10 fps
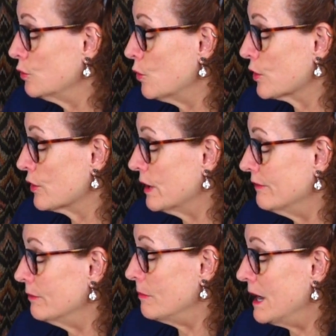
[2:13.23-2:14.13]
quarter
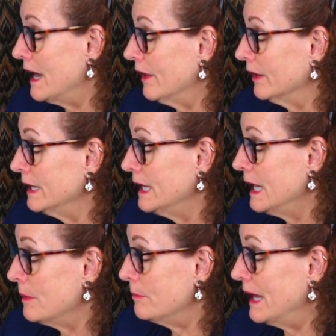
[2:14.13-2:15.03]
of a mile.
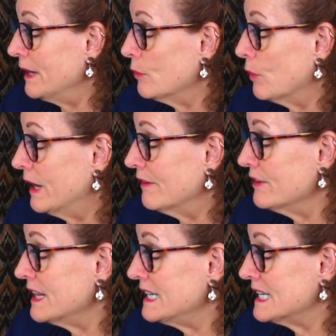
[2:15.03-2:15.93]
But
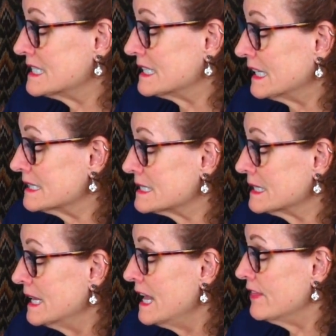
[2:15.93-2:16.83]
whatever the distance,